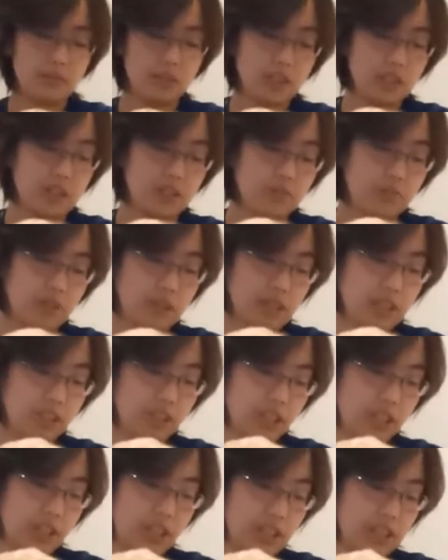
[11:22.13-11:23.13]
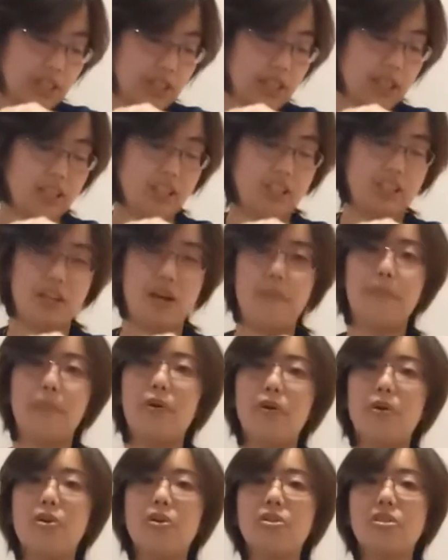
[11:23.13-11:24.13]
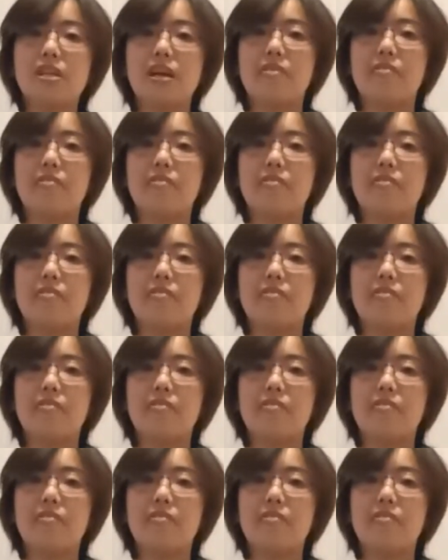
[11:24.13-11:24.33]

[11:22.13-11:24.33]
Just really gently touch their paws,